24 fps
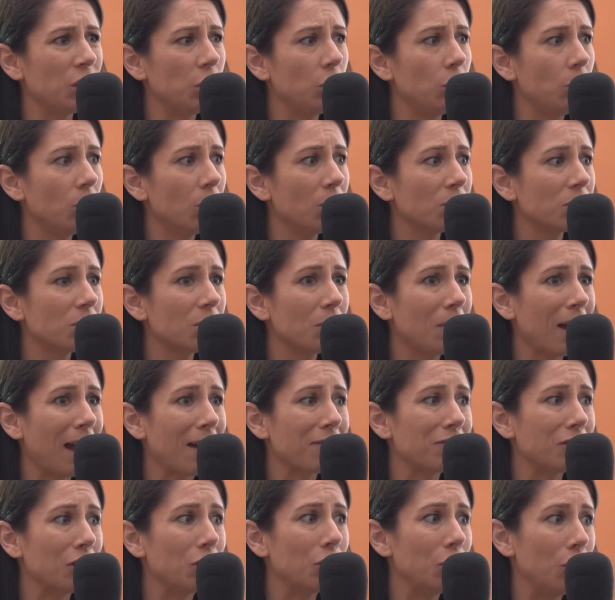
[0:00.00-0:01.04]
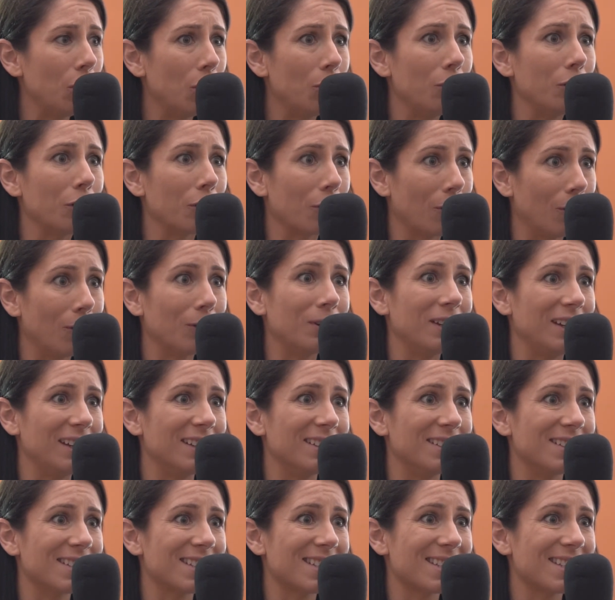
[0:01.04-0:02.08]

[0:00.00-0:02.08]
you also have to know your audience.